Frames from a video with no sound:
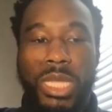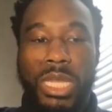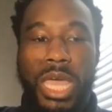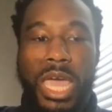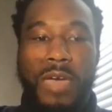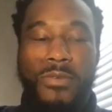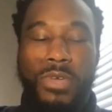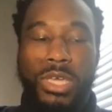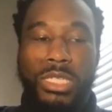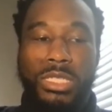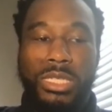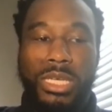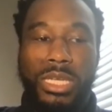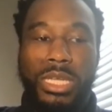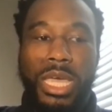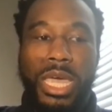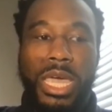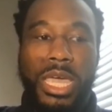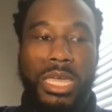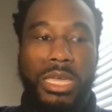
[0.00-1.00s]
having
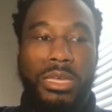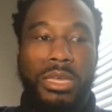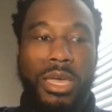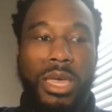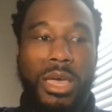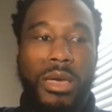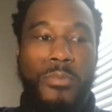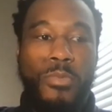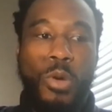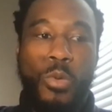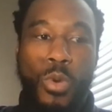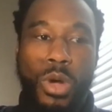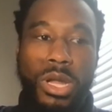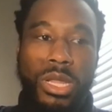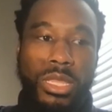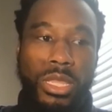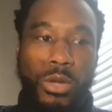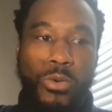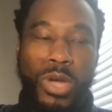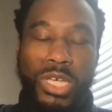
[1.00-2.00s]
today. But one
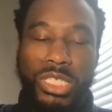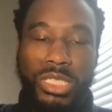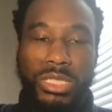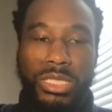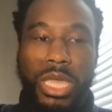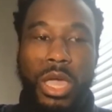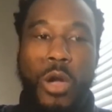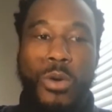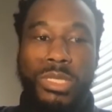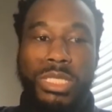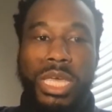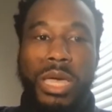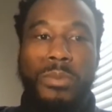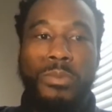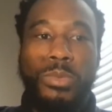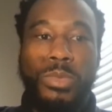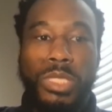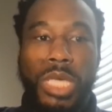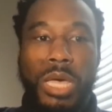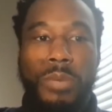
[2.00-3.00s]
of the questions that always
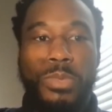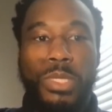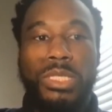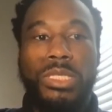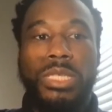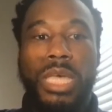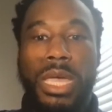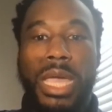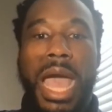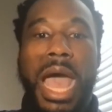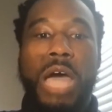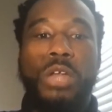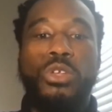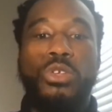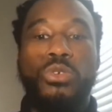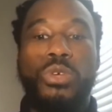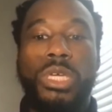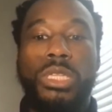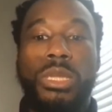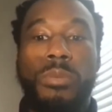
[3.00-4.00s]
comes up is like, how do
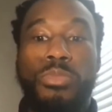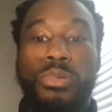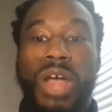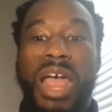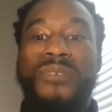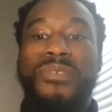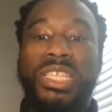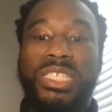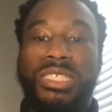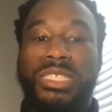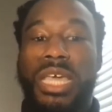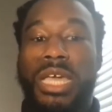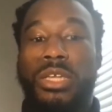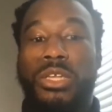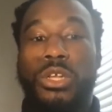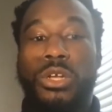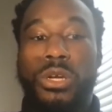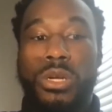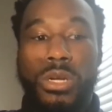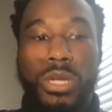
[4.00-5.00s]
you get the private
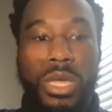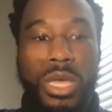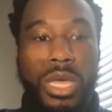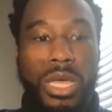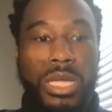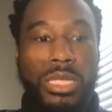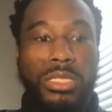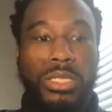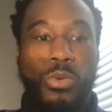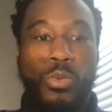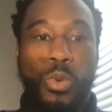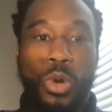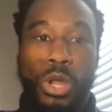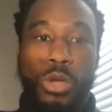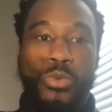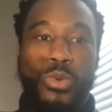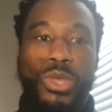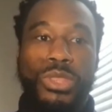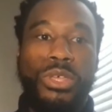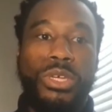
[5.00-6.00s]
sector to
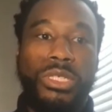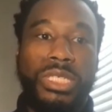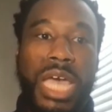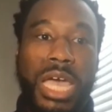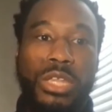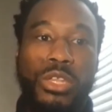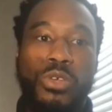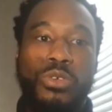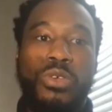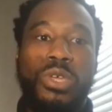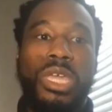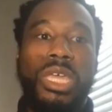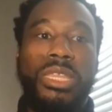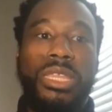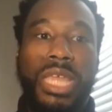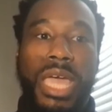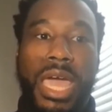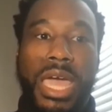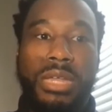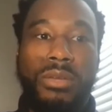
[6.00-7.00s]
work with us? How do you
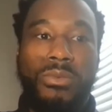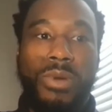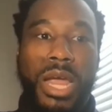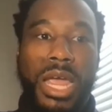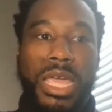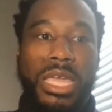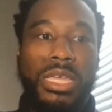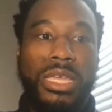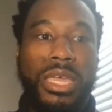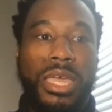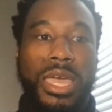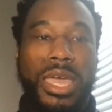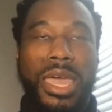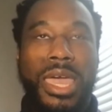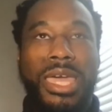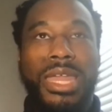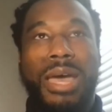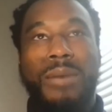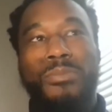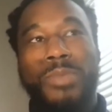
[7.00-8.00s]
get that, right?
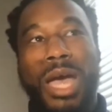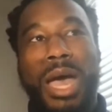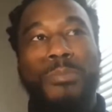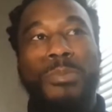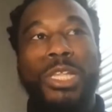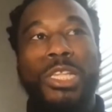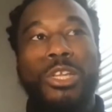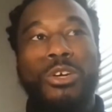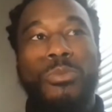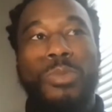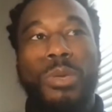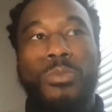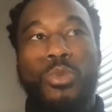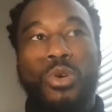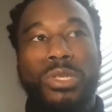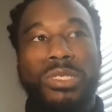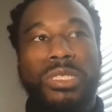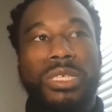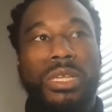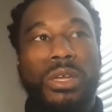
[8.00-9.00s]
And I'm a little bit
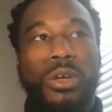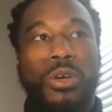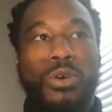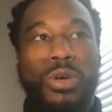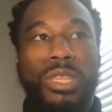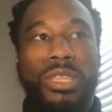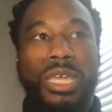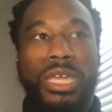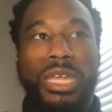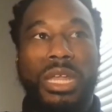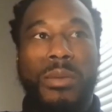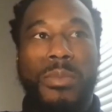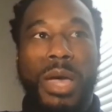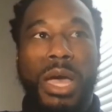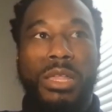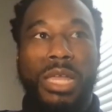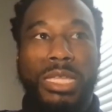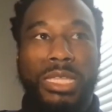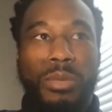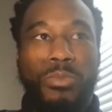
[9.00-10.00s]
more cynical in thinking
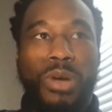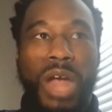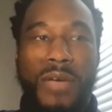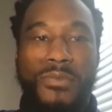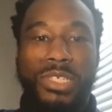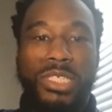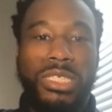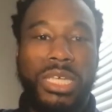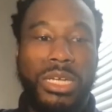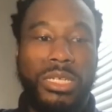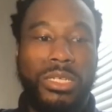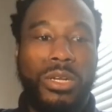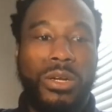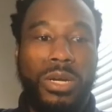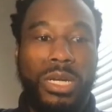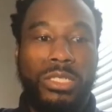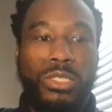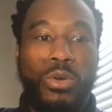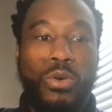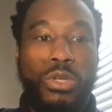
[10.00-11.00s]
about like the private
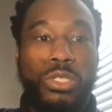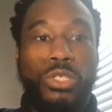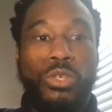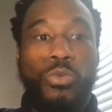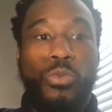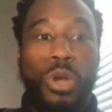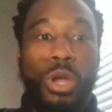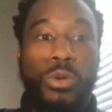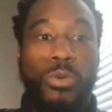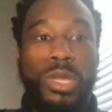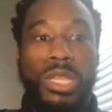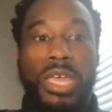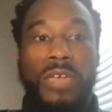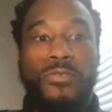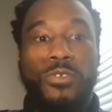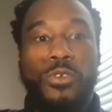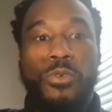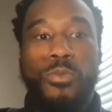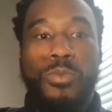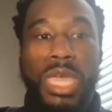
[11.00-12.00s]
sector is going to work with it
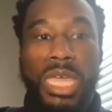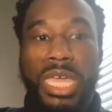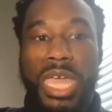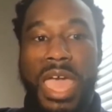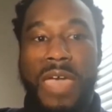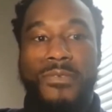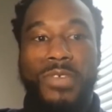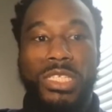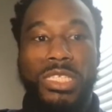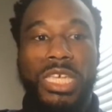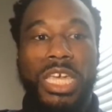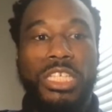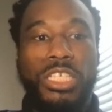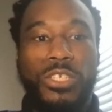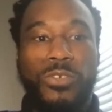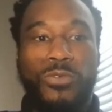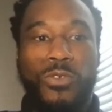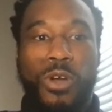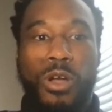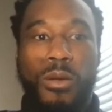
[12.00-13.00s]
if you make it
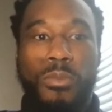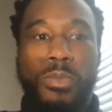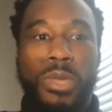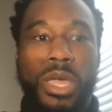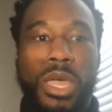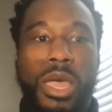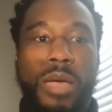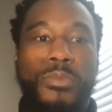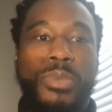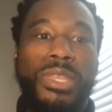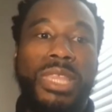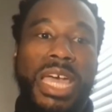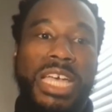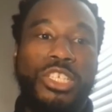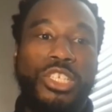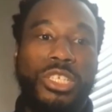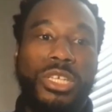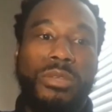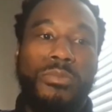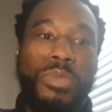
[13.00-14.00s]
advantageous for them, but
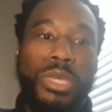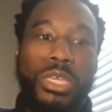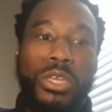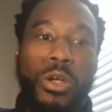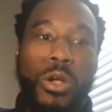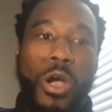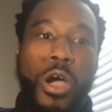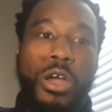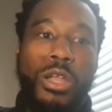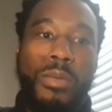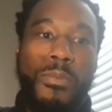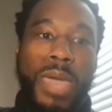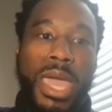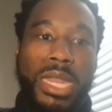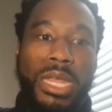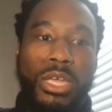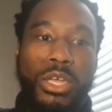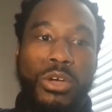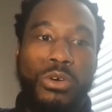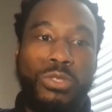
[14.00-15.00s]
that shouldn't be your
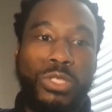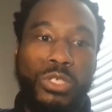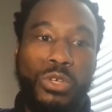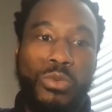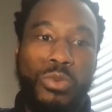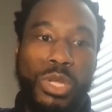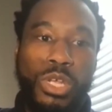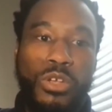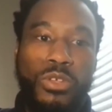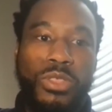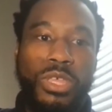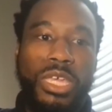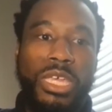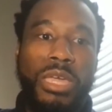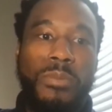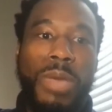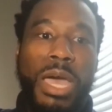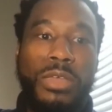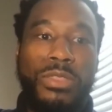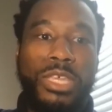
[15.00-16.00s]
automatic go-to when you're
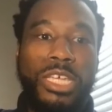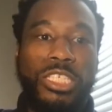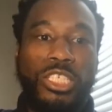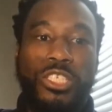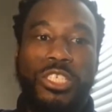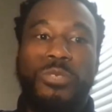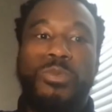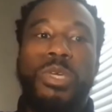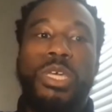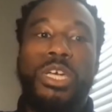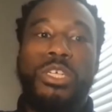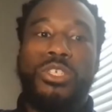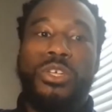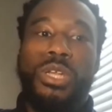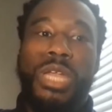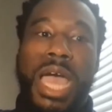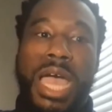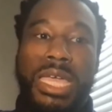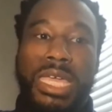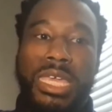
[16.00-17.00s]
thinking about this just because
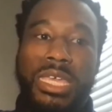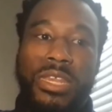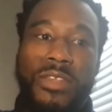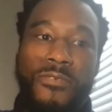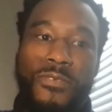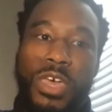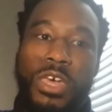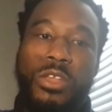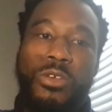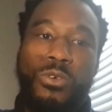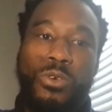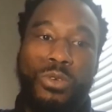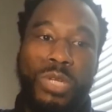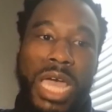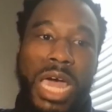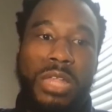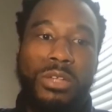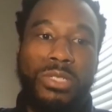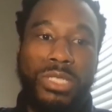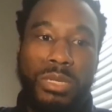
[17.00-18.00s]
you're not getting the federal
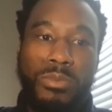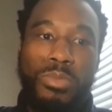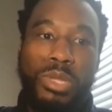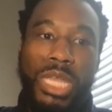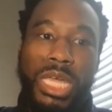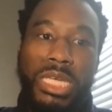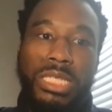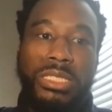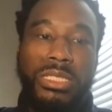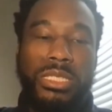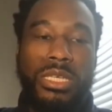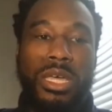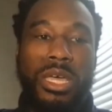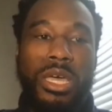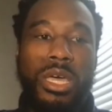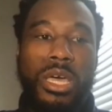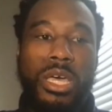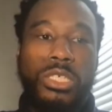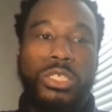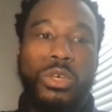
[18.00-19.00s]
dollars in place.
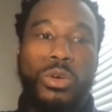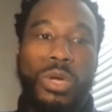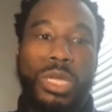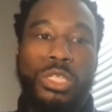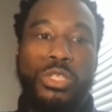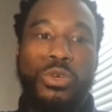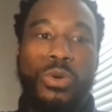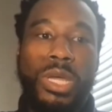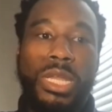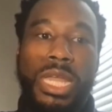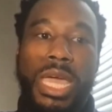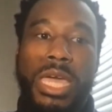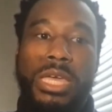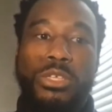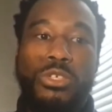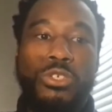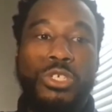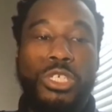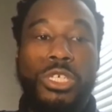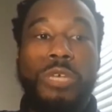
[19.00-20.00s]
So in doing
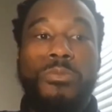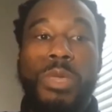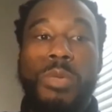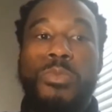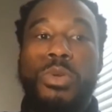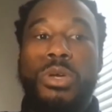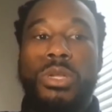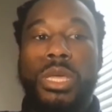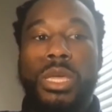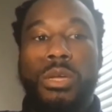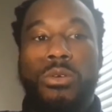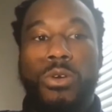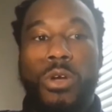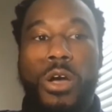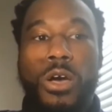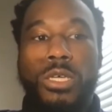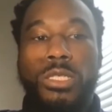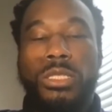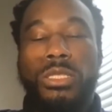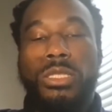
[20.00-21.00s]
that, you should be building
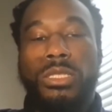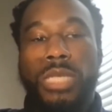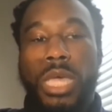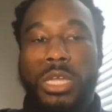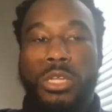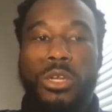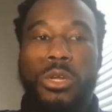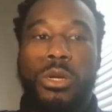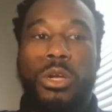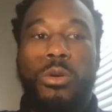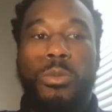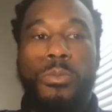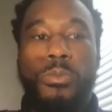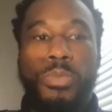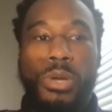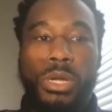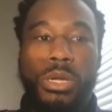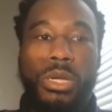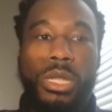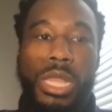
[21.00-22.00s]
cross-sector
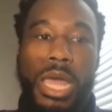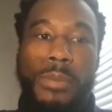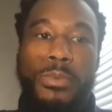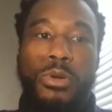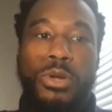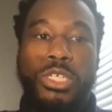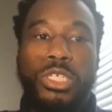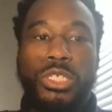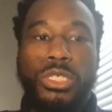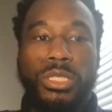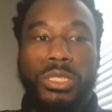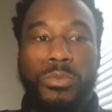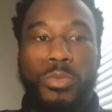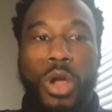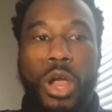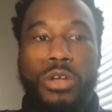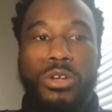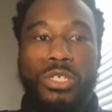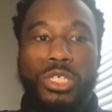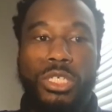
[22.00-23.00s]
collaborations and
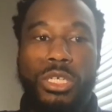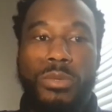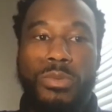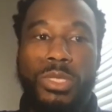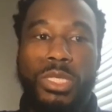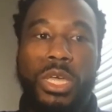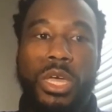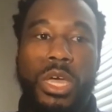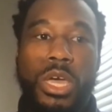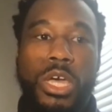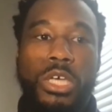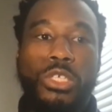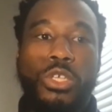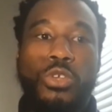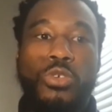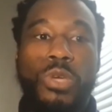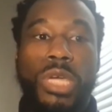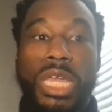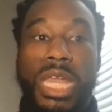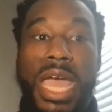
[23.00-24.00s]
partnerships so
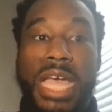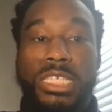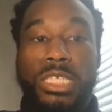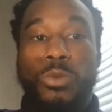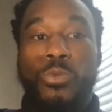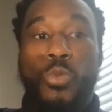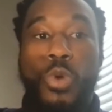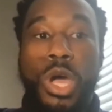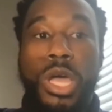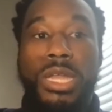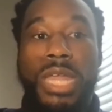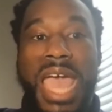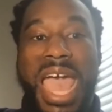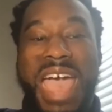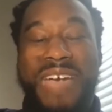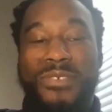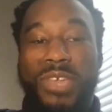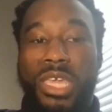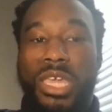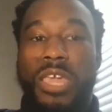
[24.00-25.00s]
you can actually, one,
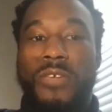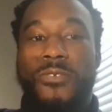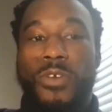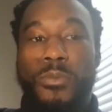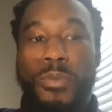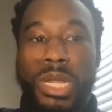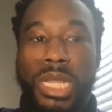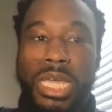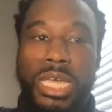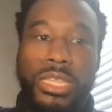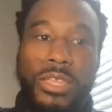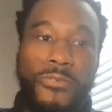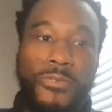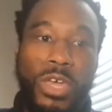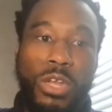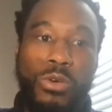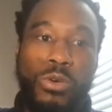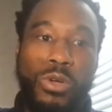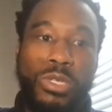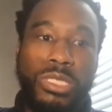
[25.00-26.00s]
advocate for money at the
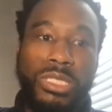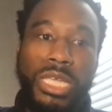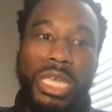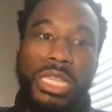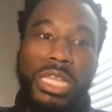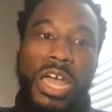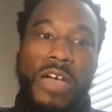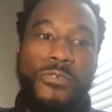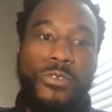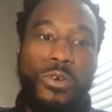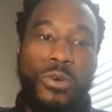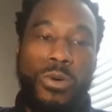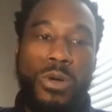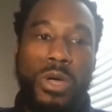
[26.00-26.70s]
federal and state level,